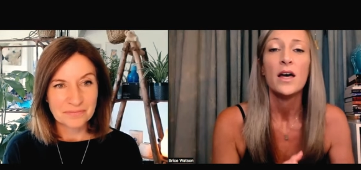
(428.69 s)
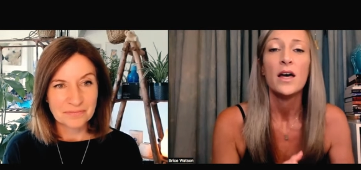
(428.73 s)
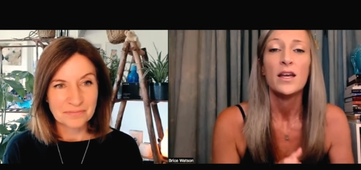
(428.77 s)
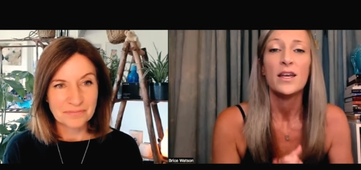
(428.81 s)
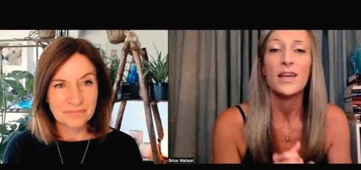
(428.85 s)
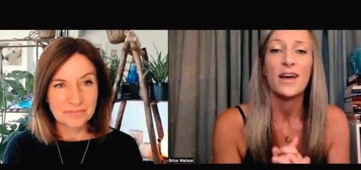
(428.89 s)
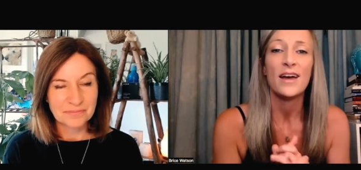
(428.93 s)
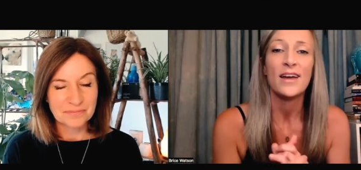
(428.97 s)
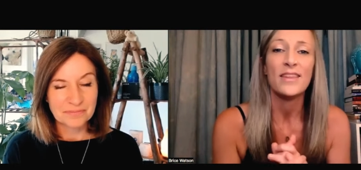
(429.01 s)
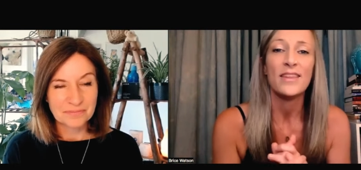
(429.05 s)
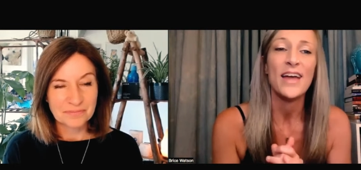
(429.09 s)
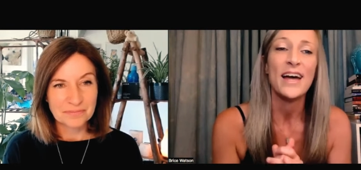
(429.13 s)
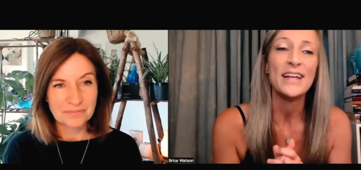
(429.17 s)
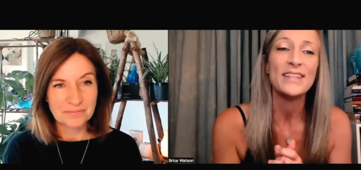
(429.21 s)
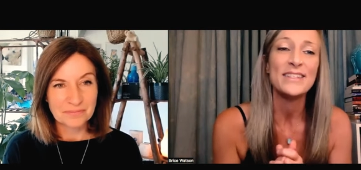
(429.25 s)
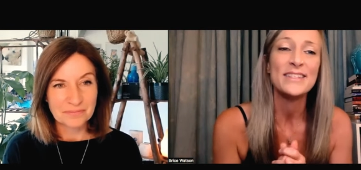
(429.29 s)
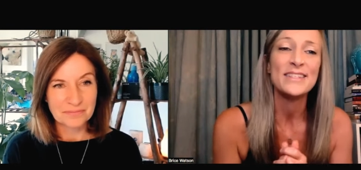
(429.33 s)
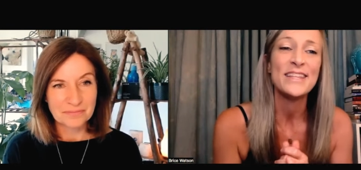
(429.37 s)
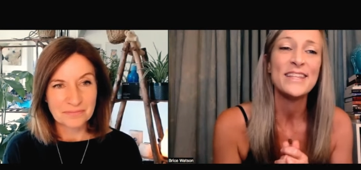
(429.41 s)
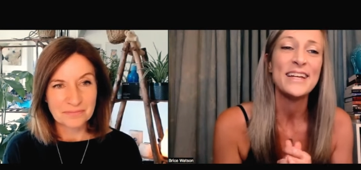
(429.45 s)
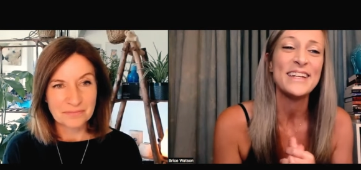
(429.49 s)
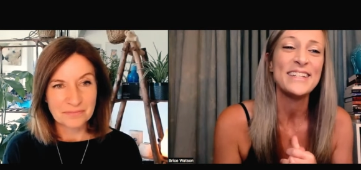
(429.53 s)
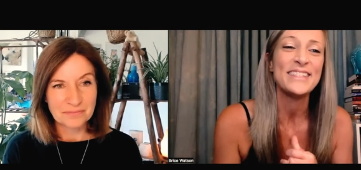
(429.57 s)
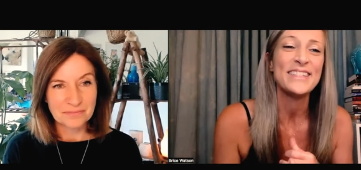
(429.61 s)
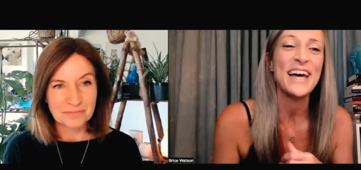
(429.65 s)
Speaker 1: Yeah, and that's
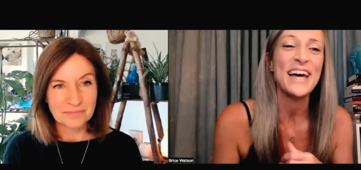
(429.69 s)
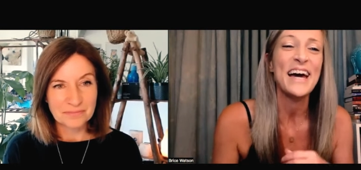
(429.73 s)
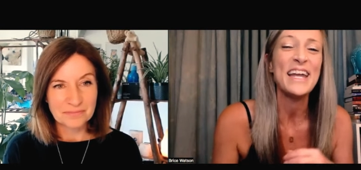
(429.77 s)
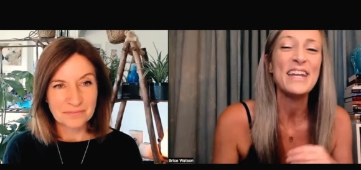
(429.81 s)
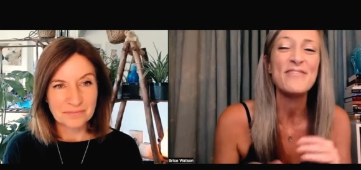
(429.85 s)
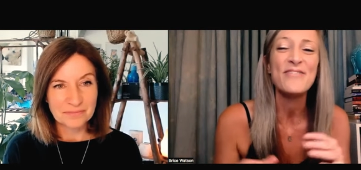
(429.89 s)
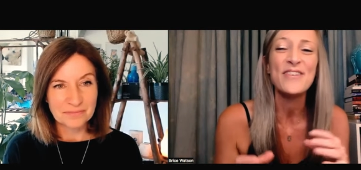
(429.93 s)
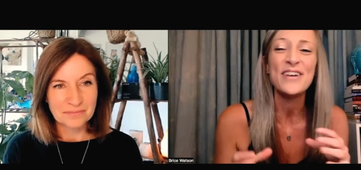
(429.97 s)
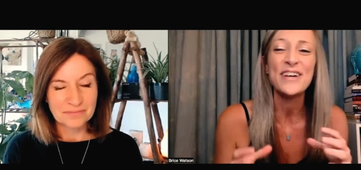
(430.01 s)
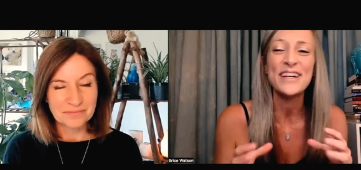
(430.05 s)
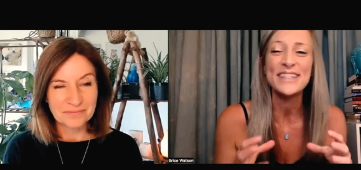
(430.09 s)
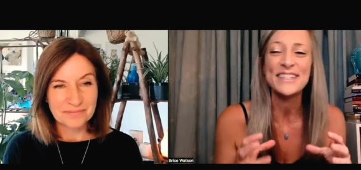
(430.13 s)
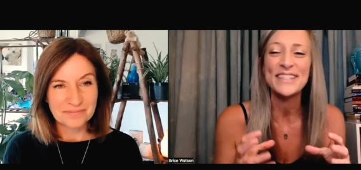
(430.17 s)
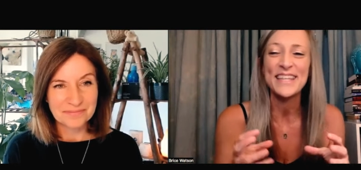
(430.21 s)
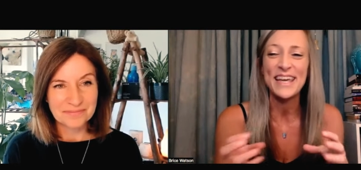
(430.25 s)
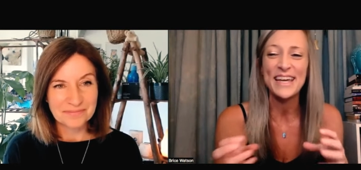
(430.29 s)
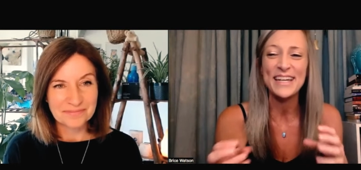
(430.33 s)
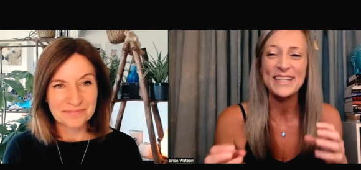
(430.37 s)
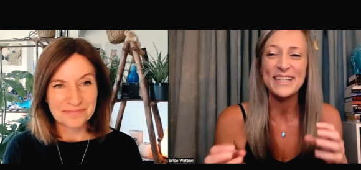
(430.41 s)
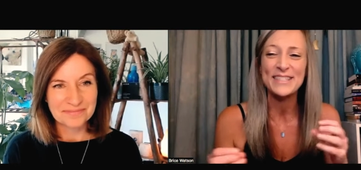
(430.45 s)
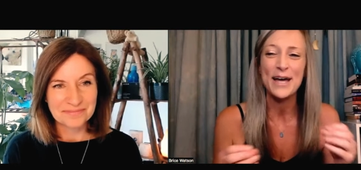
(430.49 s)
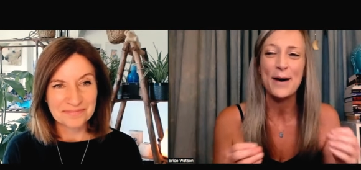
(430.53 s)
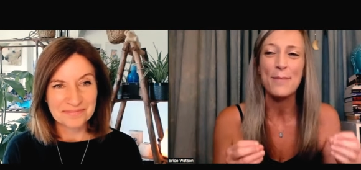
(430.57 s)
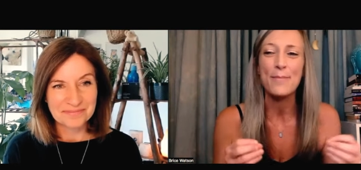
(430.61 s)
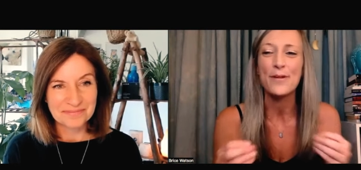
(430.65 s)
that. It's kind of a it's like
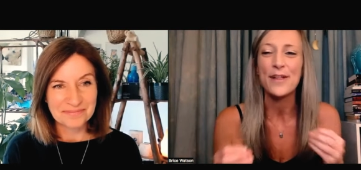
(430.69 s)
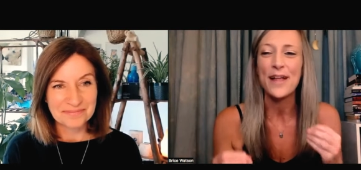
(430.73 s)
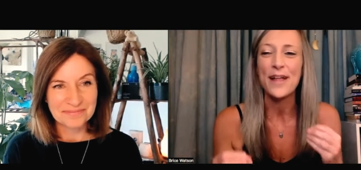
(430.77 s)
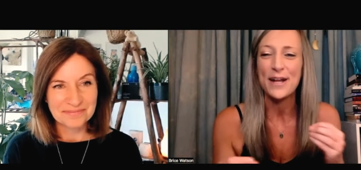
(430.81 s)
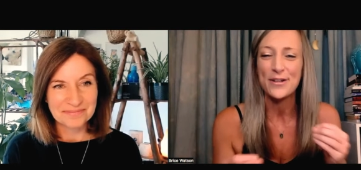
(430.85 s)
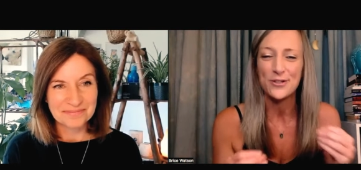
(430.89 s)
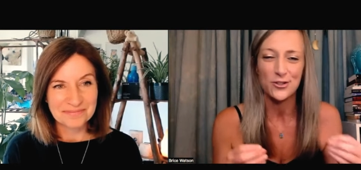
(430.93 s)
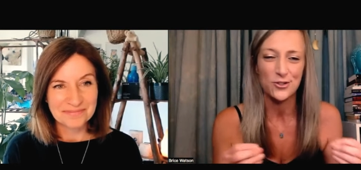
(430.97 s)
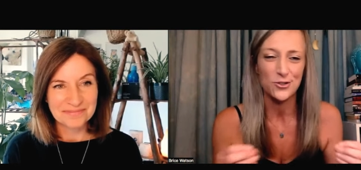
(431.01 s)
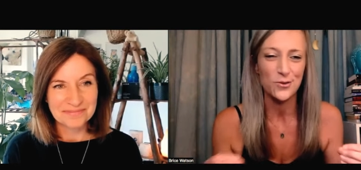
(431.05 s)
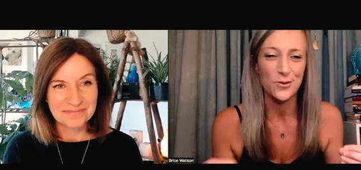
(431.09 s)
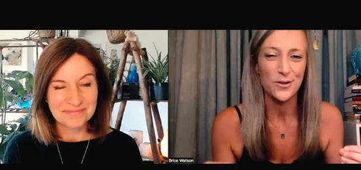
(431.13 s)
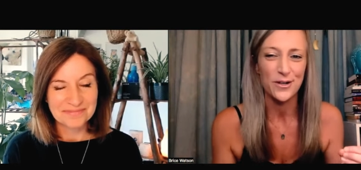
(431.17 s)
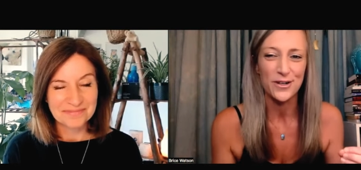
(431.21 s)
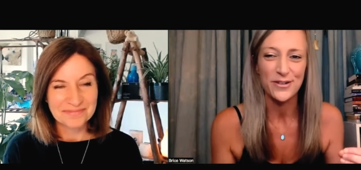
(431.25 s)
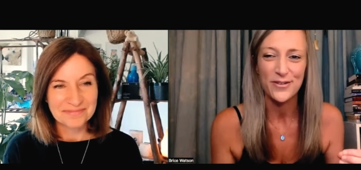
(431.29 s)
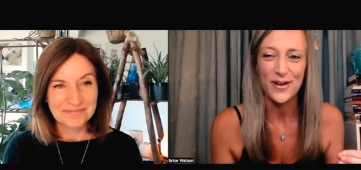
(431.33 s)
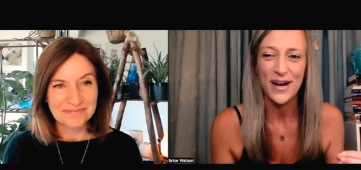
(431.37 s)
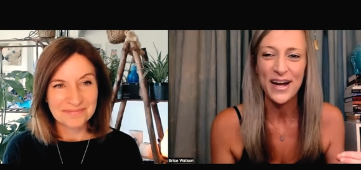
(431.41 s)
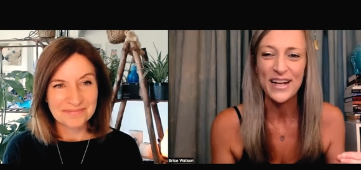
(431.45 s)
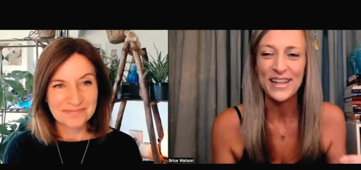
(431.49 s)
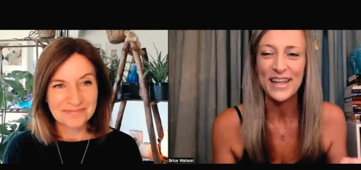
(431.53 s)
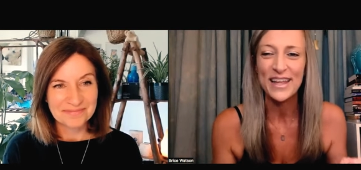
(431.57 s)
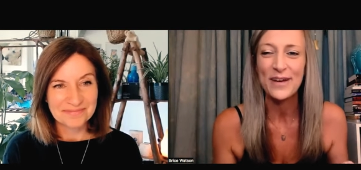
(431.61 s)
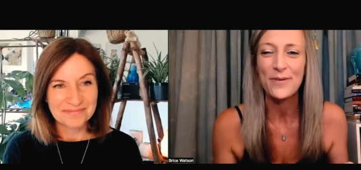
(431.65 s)
a double edged sword, right?